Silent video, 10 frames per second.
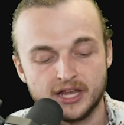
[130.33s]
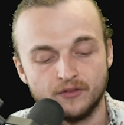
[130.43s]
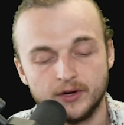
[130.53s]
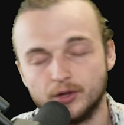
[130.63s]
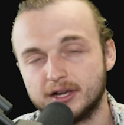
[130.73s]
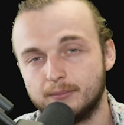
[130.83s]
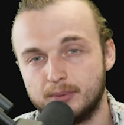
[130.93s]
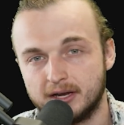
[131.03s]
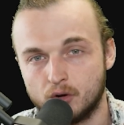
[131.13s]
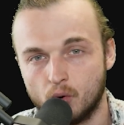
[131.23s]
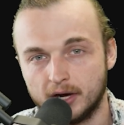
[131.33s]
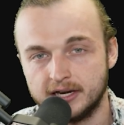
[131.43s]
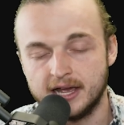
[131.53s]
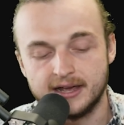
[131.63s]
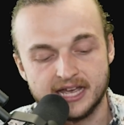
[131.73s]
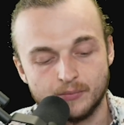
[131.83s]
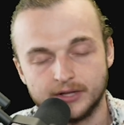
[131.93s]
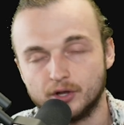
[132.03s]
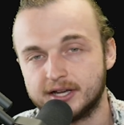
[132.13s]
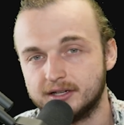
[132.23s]
If we look at Bitcoin and we
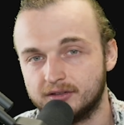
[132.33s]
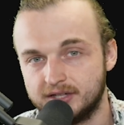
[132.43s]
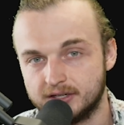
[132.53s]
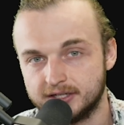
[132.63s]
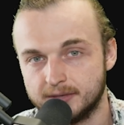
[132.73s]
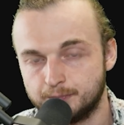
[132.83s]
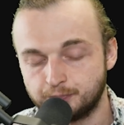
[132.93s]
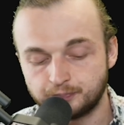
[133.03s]
look at Ethereum,